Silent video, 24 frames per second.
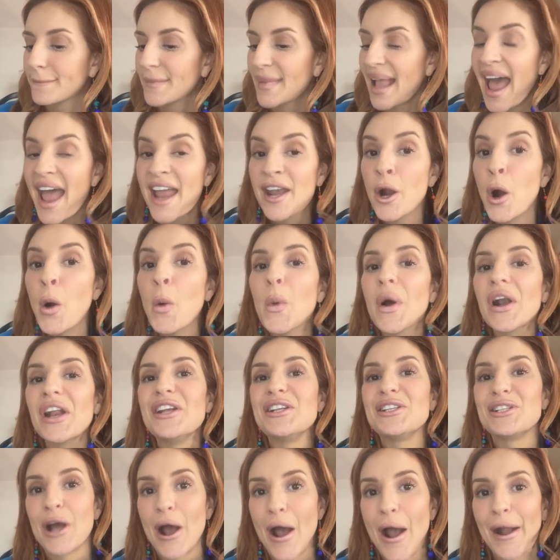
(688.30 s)
I don't want
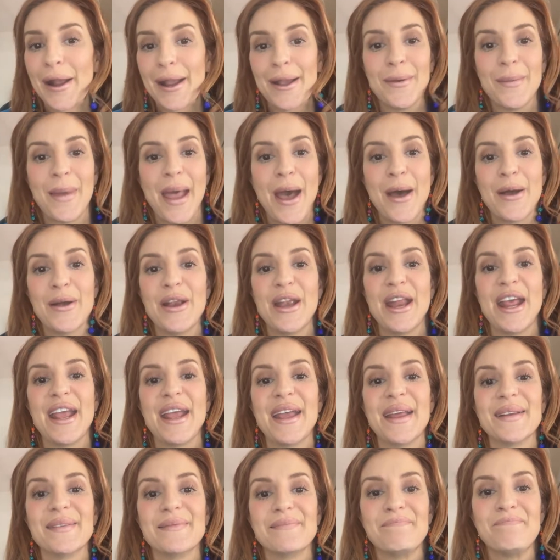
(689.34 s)
to talk about
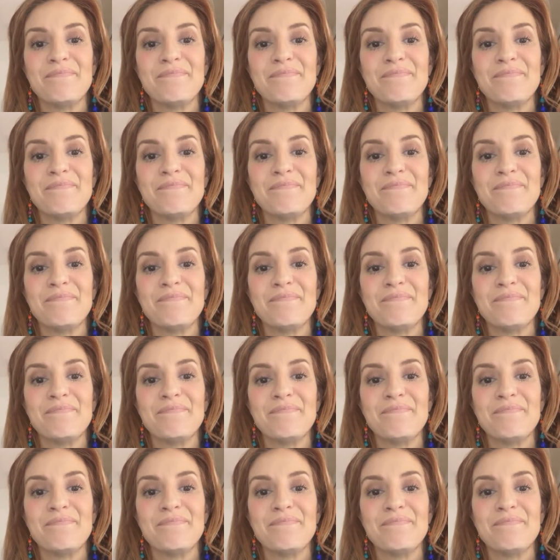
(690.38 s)
it.